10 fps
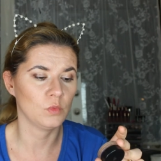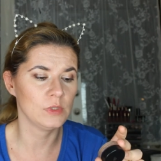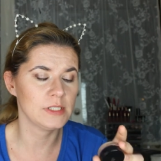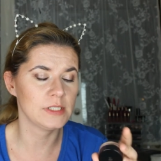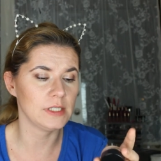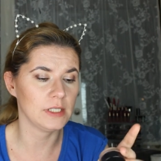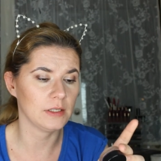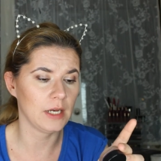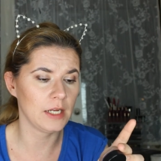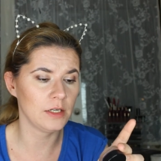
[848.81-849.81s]
we'll see
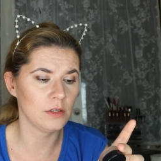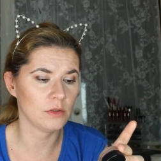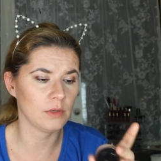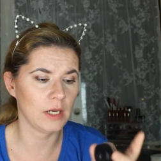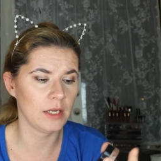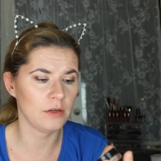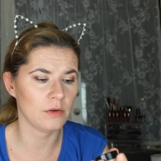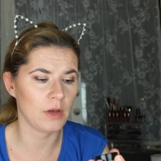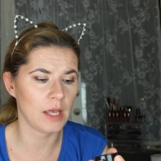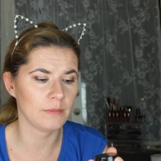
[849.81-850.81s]
I don't know I don't
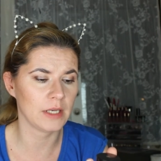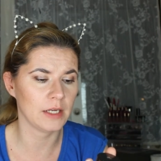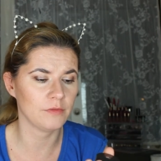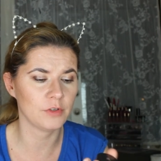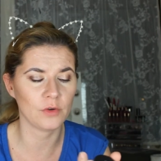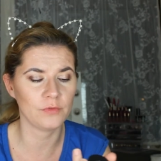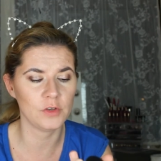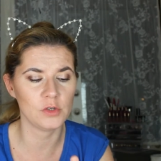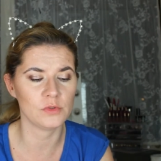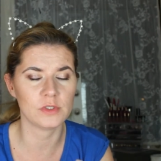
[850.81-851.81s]
know I'm kind of
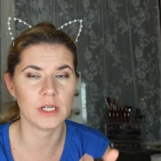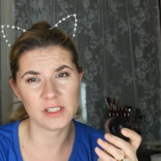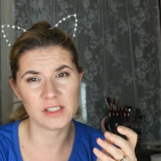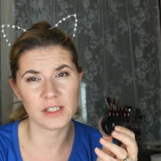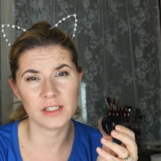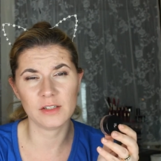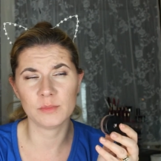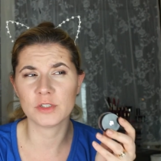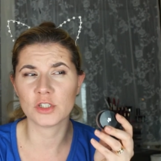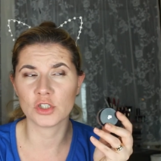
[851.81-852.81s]
confused it's a little bit